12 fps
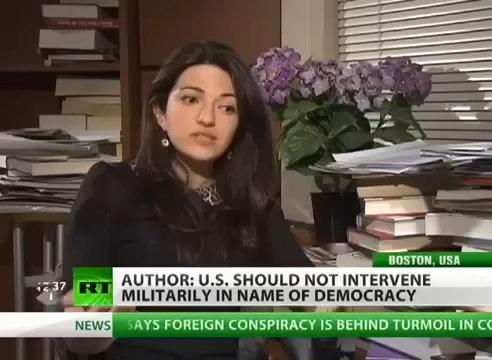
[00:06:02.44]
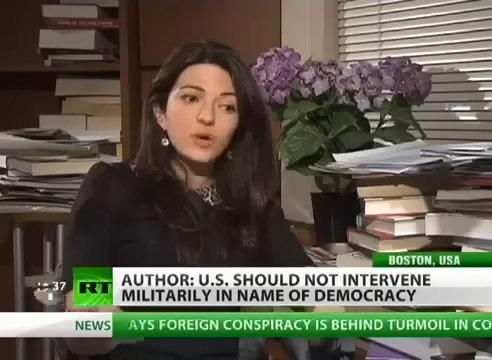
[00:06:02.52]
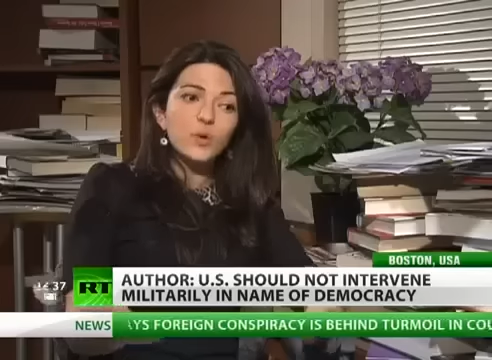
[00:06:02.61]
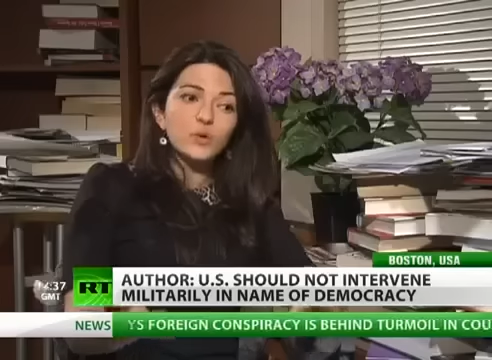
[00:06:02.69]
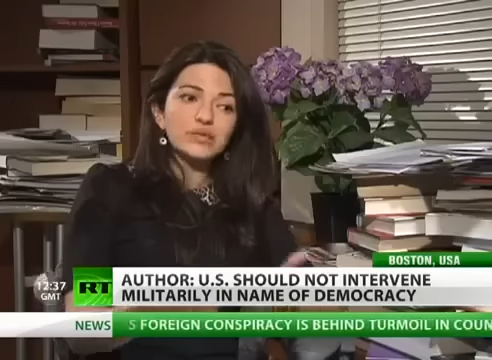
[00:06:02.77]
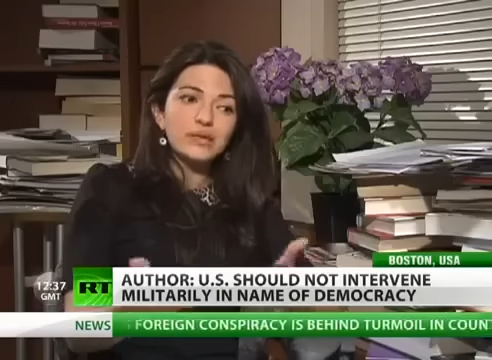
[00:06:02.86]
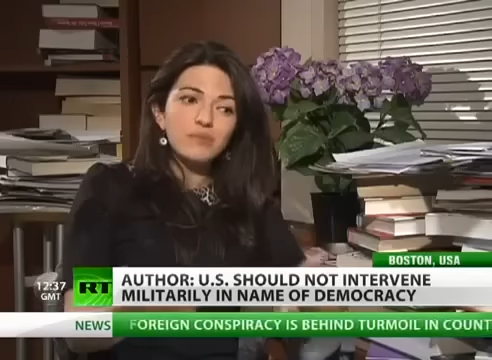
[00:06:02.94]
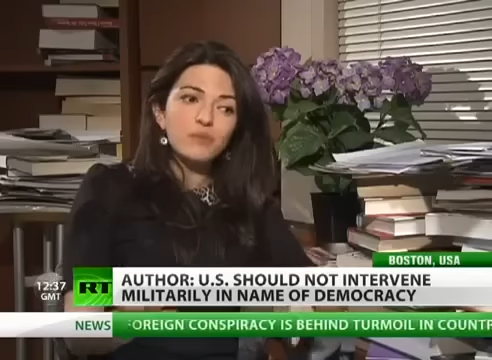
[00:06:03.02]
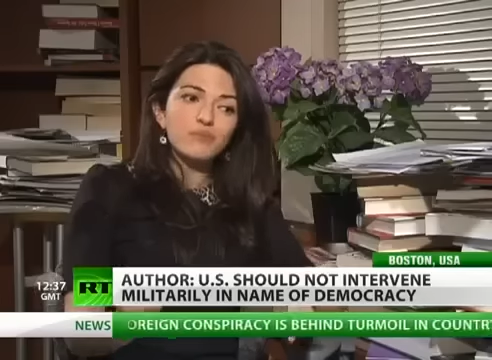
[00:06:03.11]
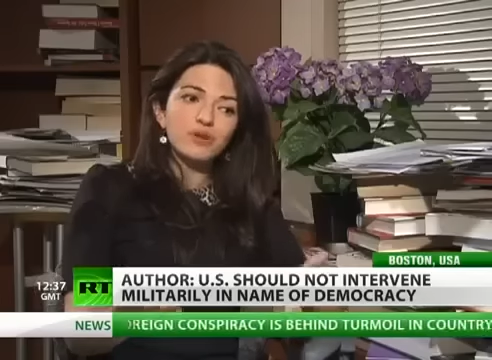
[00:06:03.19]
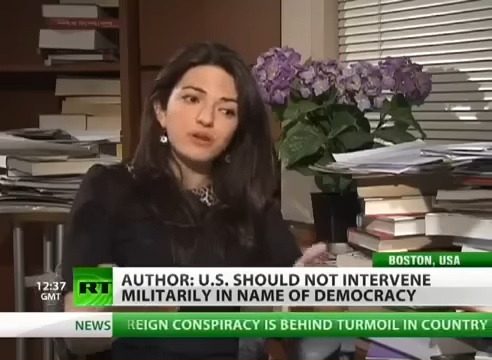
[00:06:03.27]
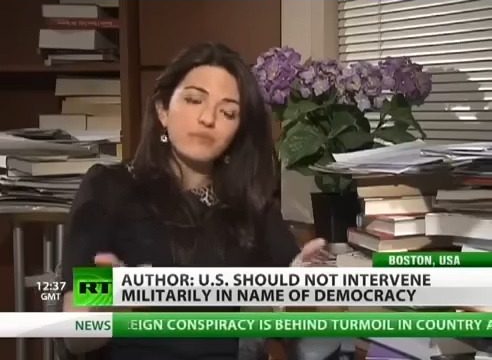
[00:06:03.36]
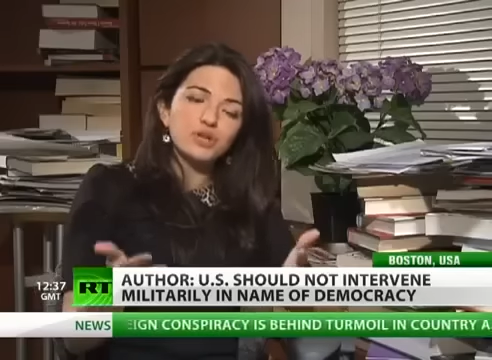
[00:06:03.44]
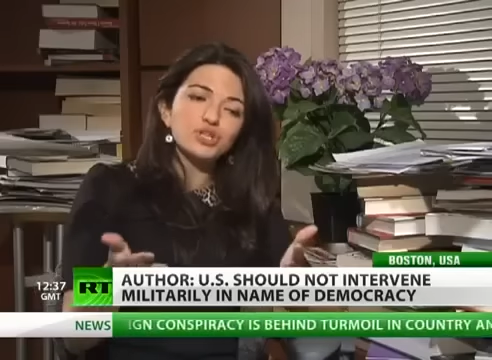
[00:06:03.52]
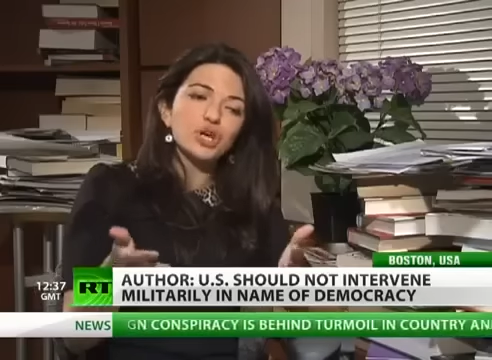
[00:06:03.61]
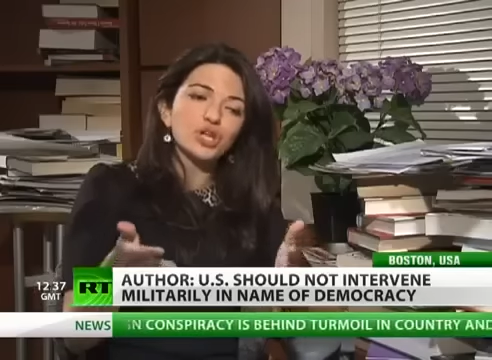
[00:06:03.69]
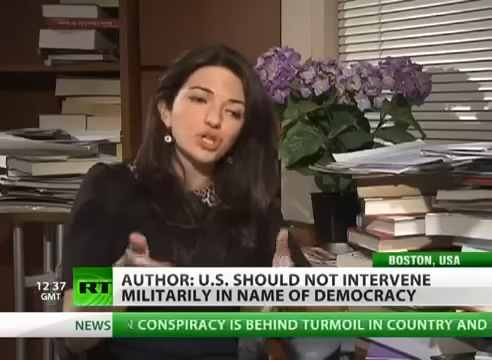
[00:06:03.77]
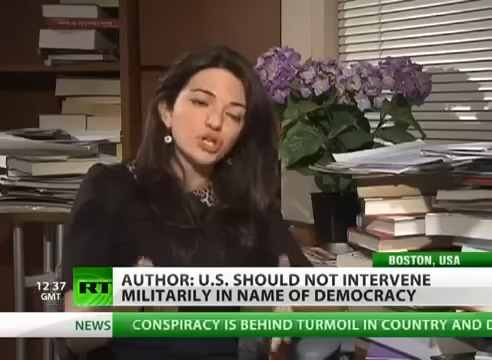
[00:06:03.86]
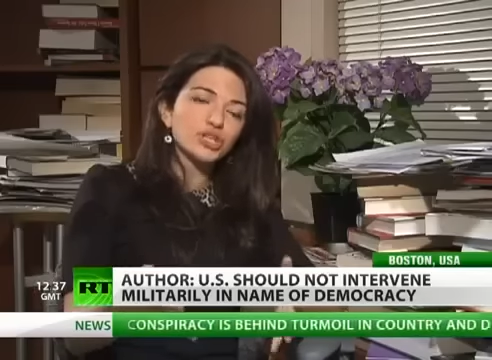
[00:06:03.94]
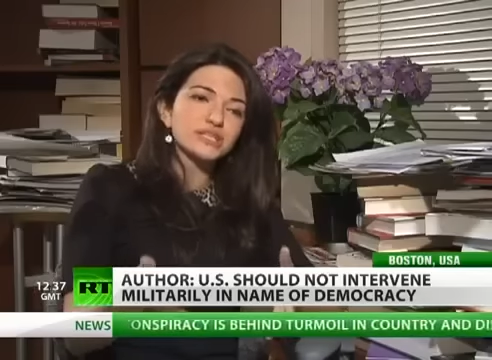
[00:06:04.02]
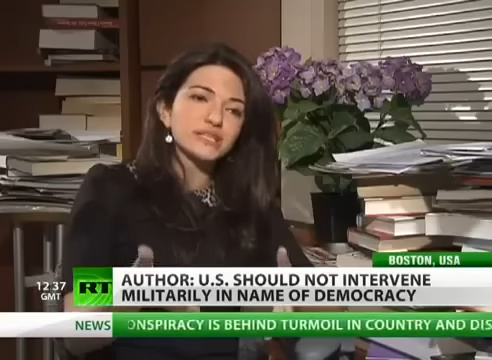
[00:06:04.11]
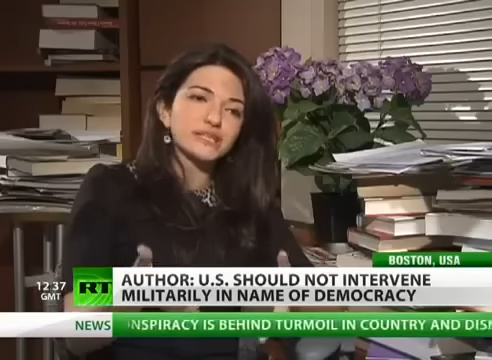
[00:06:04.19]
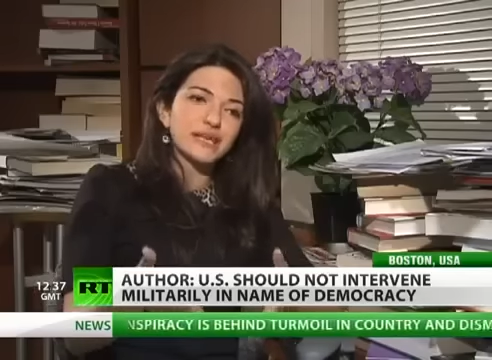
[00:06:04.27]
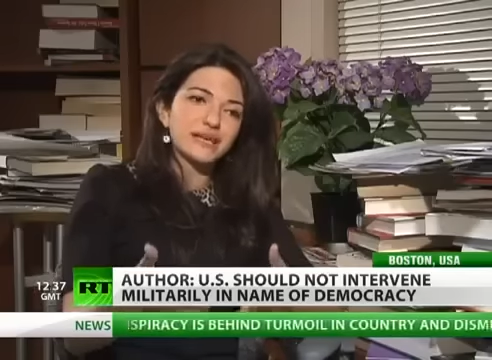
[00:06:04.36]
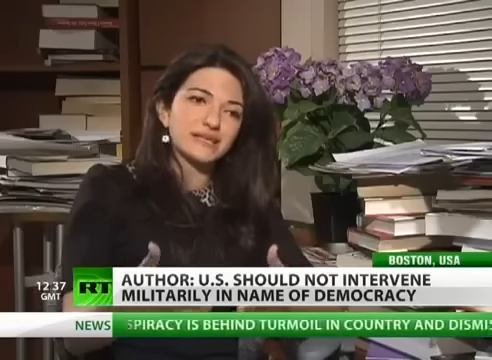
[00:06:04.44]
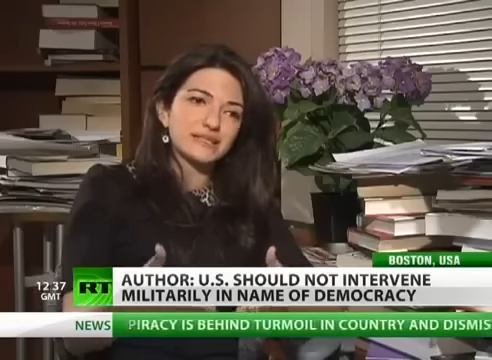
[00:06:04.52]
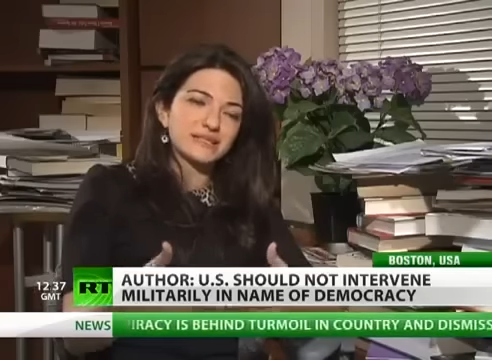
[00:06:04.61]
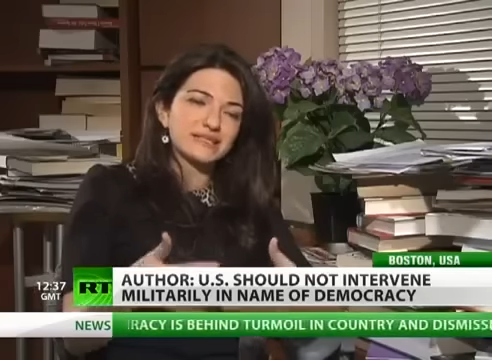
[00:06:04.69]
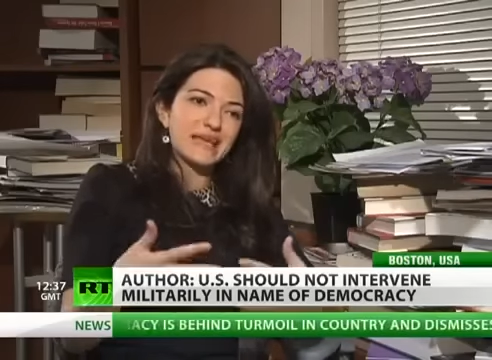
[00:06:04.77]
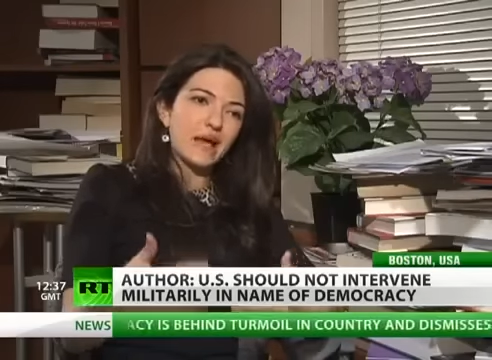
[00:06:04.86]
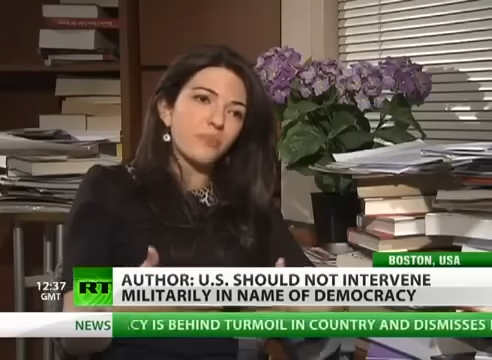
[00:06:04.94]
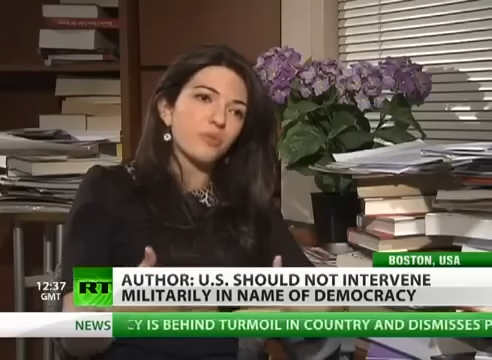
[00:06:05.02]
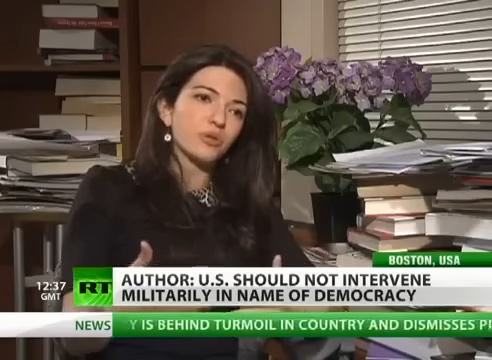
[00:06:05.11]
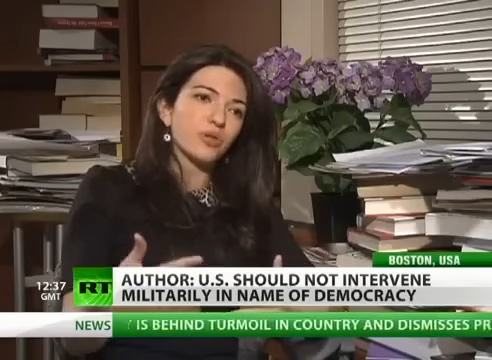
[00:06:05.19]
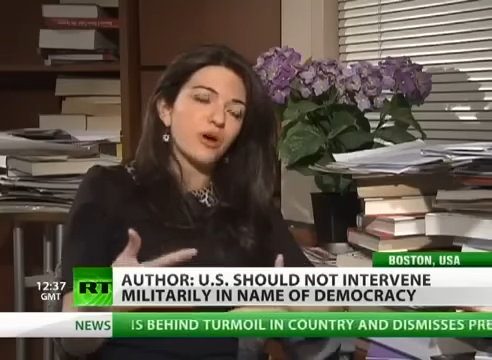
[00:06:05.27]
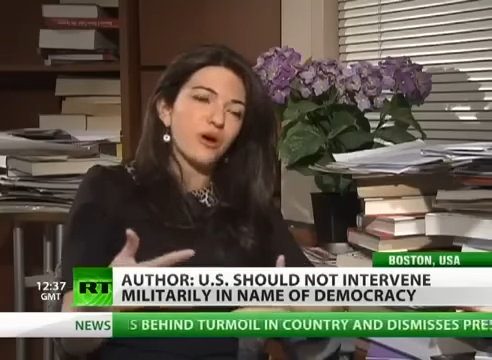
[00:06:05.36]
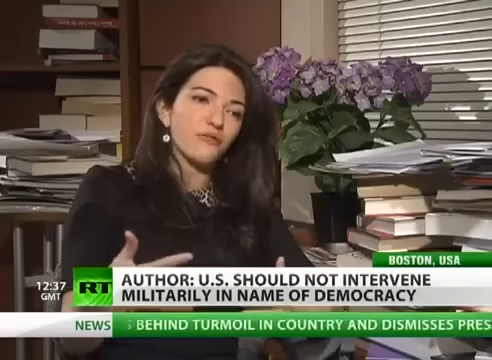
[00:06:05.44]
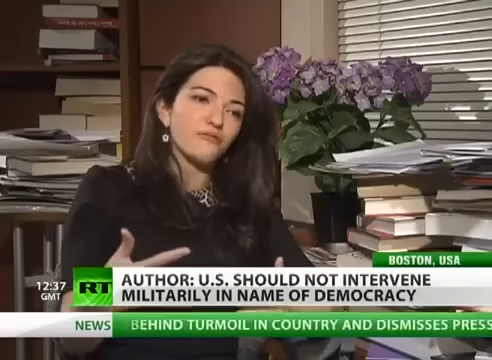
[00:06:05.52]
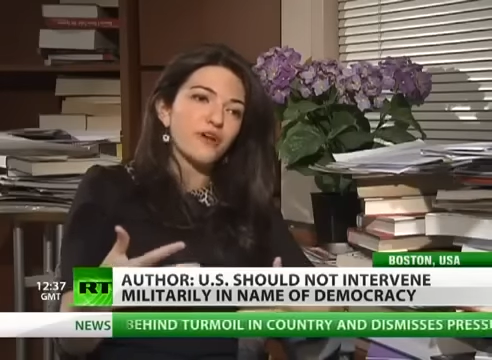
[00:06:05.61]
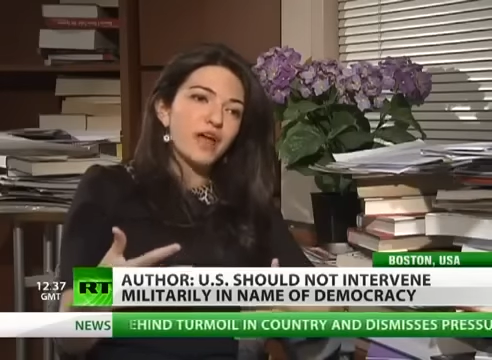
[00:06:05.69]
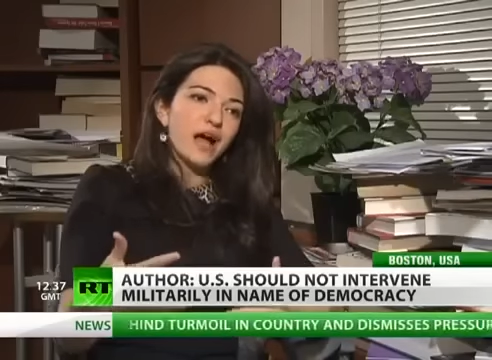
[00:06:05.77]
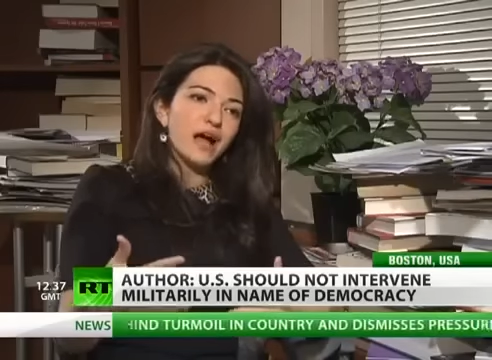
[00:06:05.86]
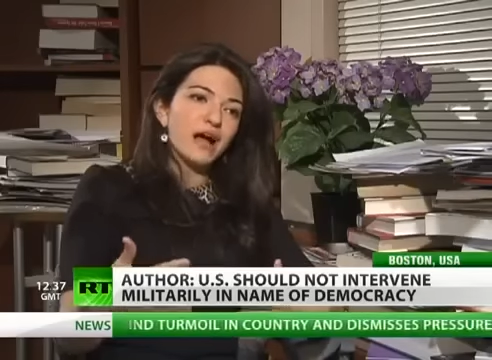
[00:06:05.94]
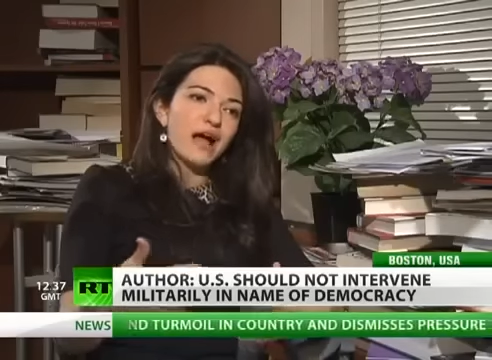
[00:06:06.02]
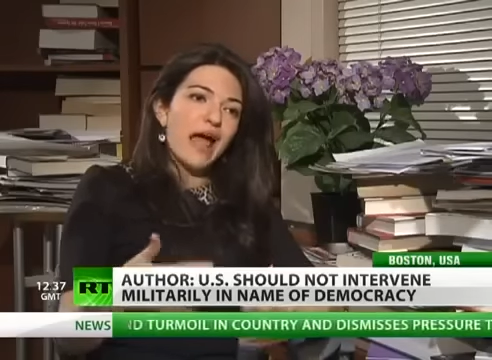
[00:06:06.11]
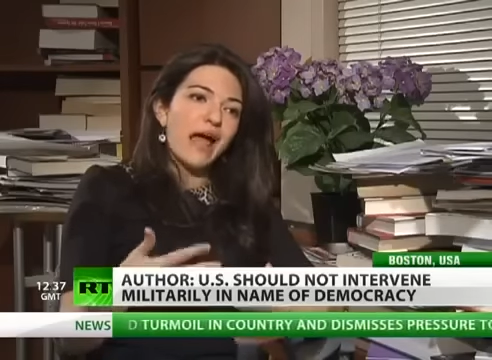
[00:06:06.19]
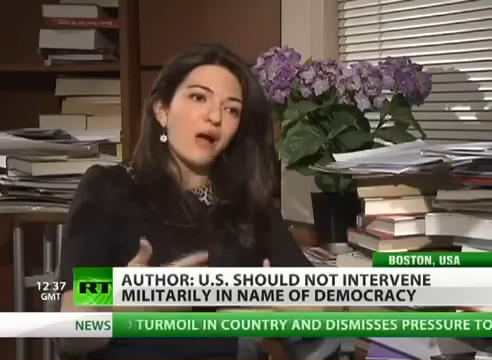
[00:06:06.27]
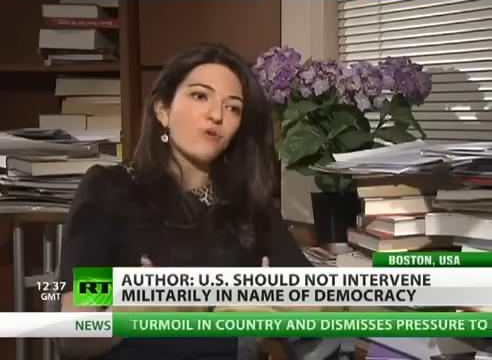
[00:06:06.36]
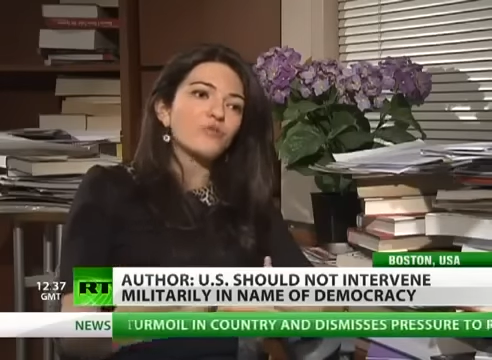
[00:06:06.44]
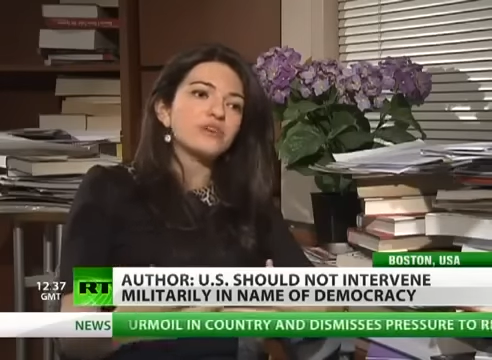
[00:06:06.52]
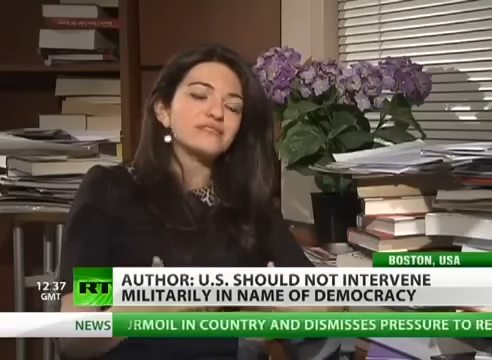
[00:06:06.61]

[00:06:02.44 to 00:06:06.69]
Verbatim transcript: So Libya pretty much looks like an example of how,